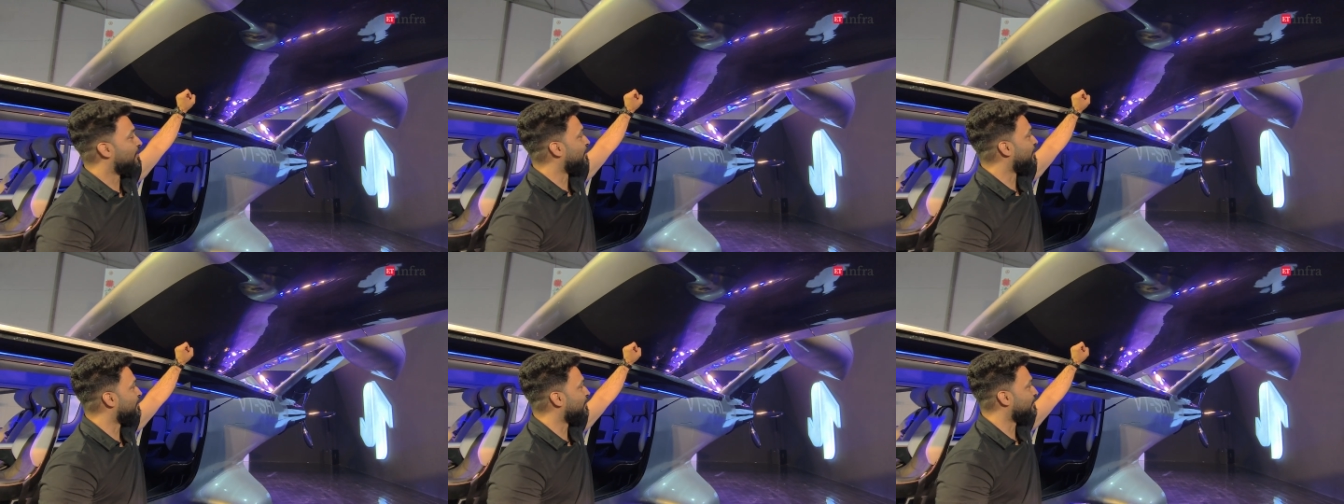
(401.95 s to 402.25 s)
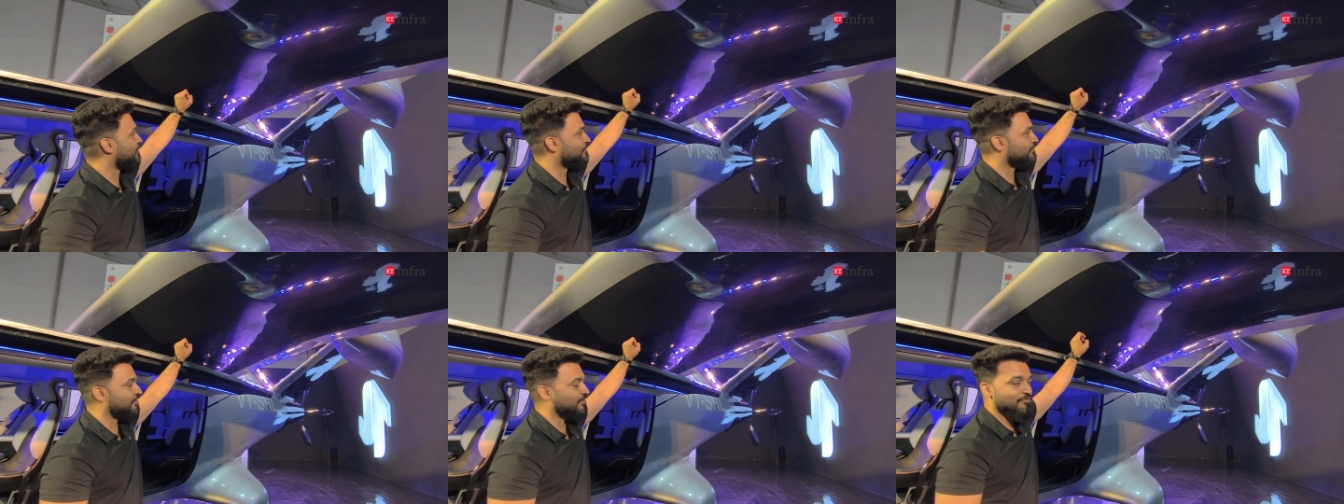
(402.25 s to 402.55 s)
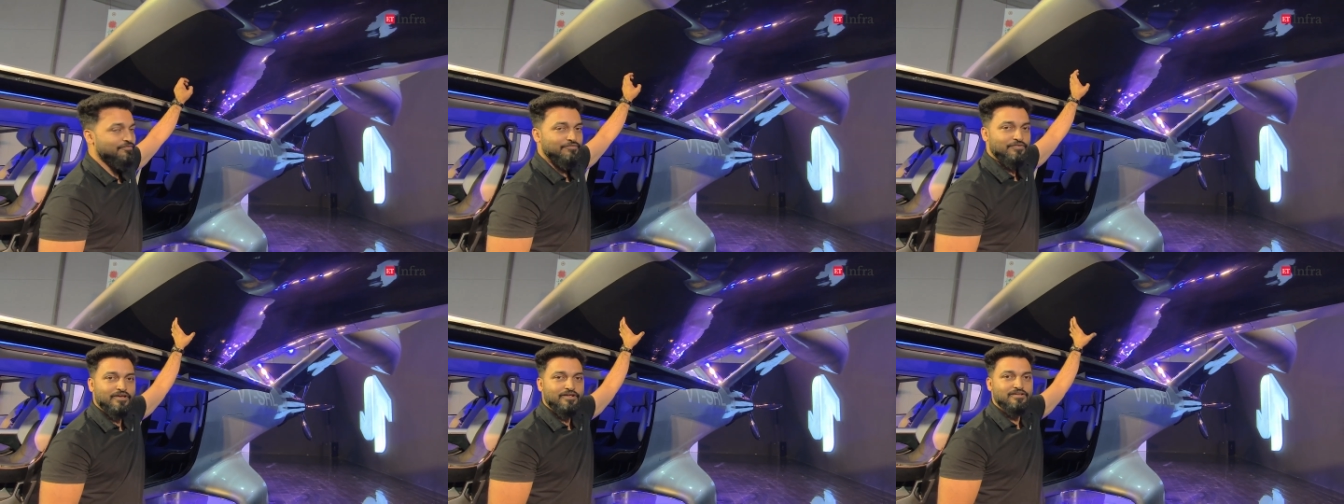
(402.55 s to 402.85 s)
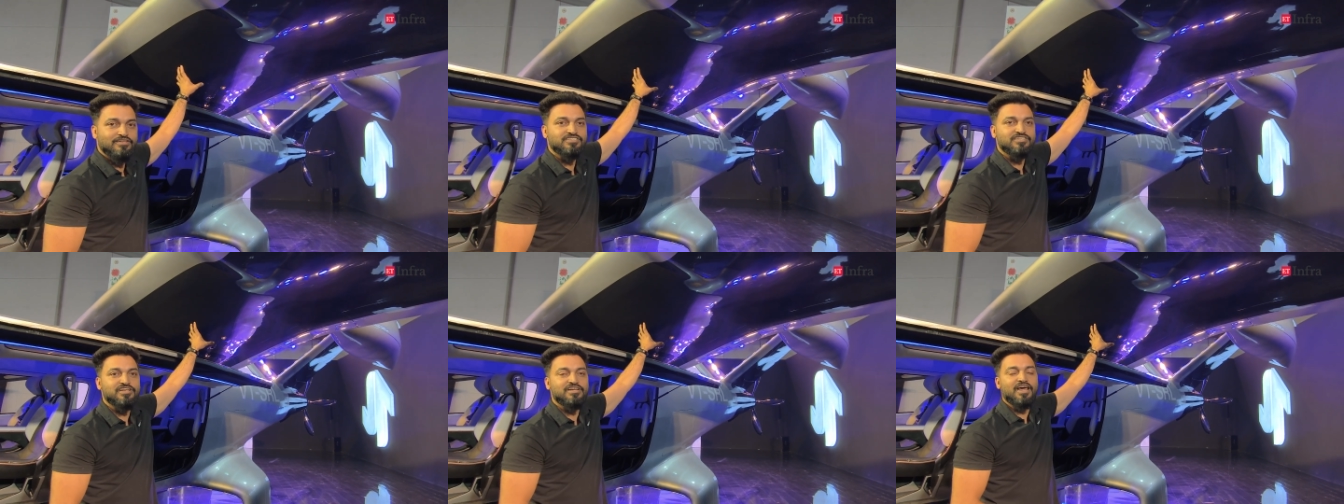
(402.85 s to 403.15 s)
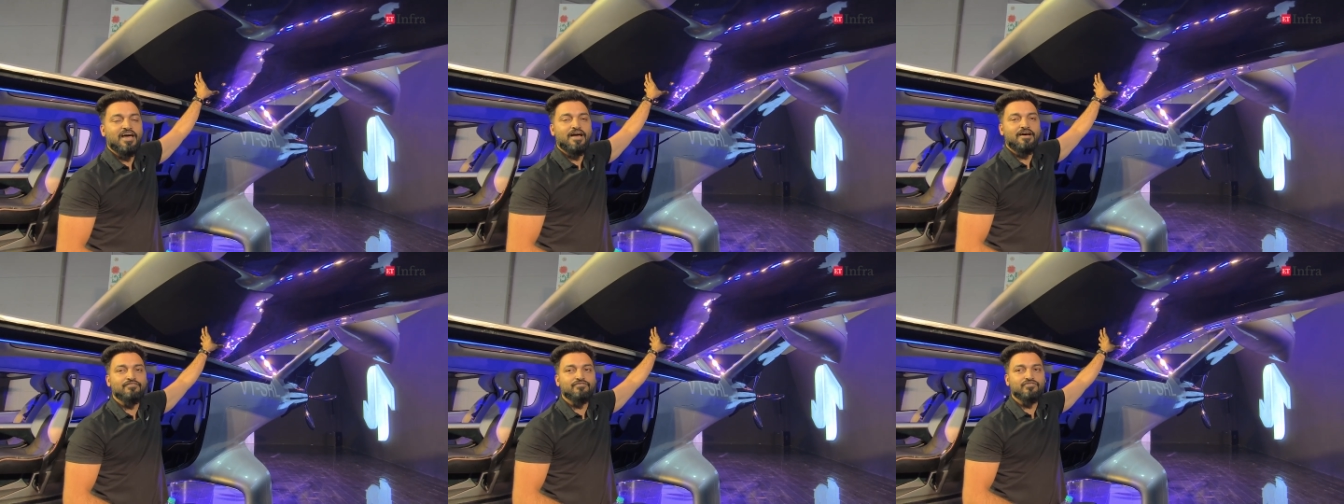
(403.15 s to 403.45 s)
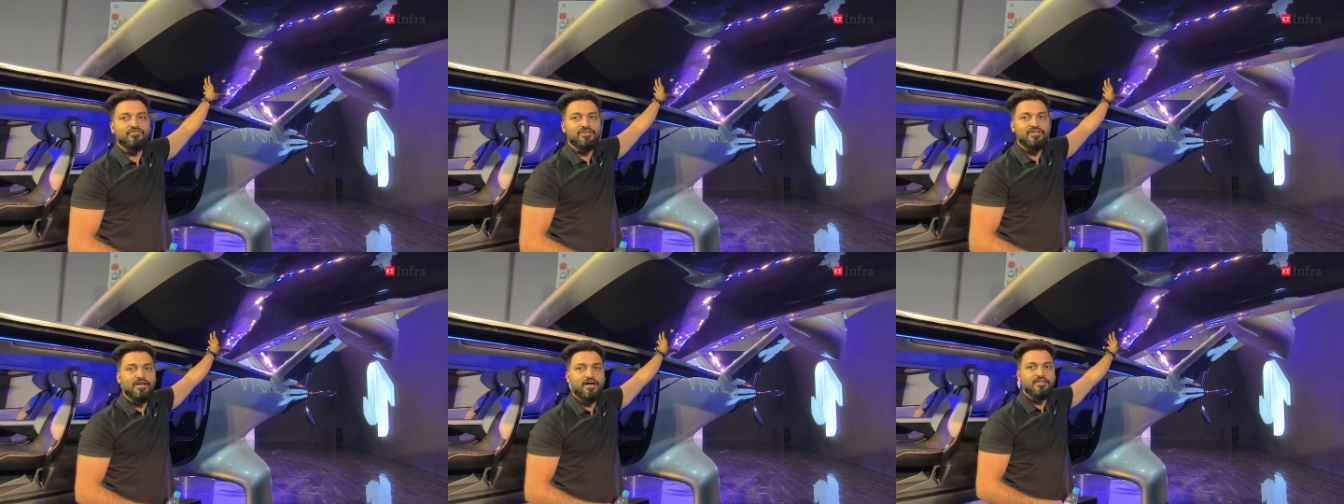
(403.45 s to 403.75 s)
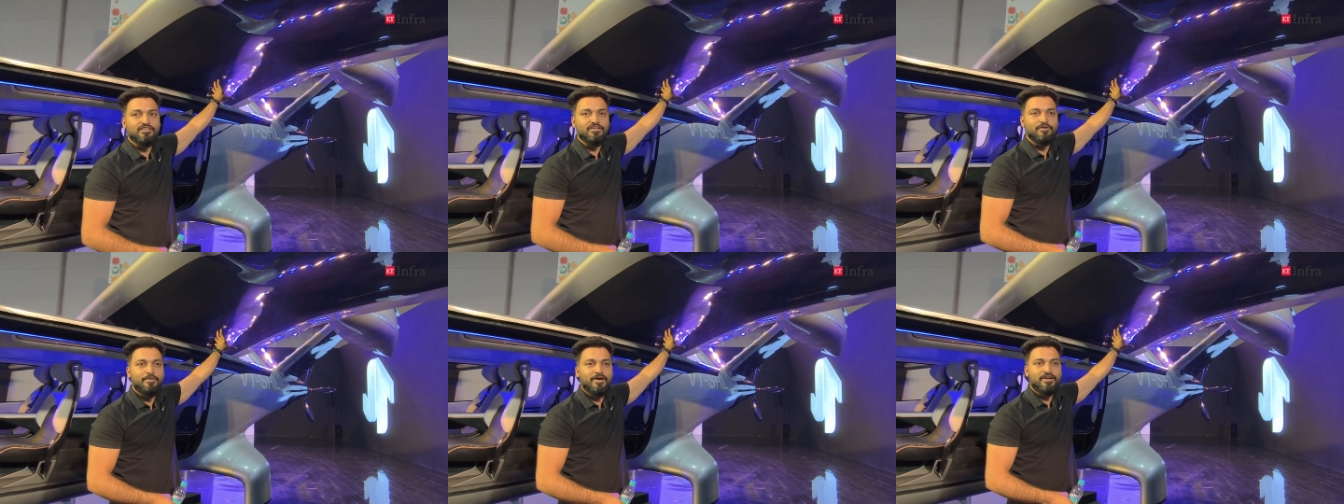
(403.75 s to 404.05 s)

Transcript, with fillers: uh, we'll still have three other